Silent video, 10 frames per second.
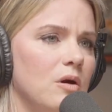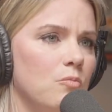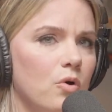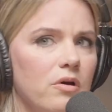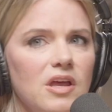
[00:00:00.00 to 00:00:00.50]
or
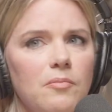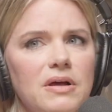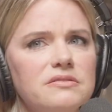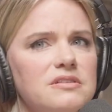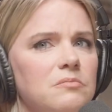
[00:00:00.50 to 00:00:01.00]
I'm worrying
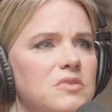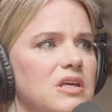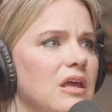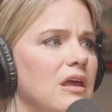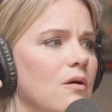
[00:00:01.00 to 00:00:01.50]
about
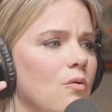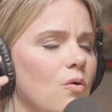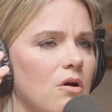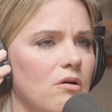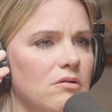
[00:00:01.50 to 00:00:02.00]
something,
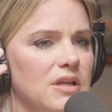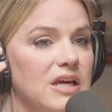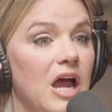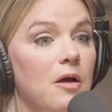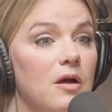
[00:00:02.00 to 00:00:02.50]
or
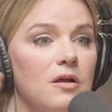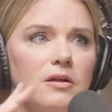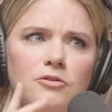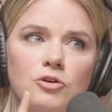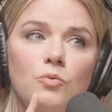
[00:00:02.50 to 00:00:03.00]
like
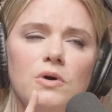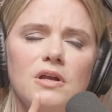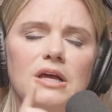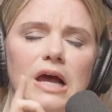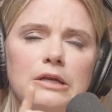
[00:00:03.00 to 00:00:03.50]
you know
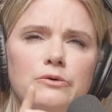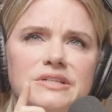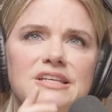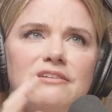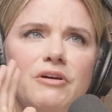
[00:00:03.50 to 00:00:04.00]
what I
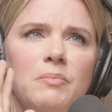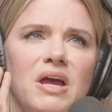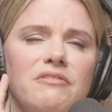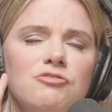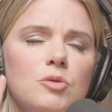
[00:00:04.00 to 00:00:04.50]
notice if I'm
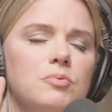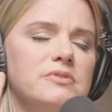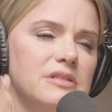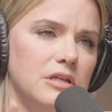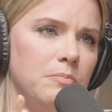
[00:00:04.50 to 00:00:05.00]
having
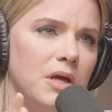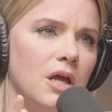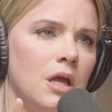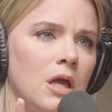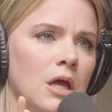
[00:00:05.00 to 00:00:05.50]
trouble
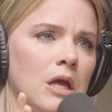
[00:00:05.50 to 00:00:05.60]
sleeping,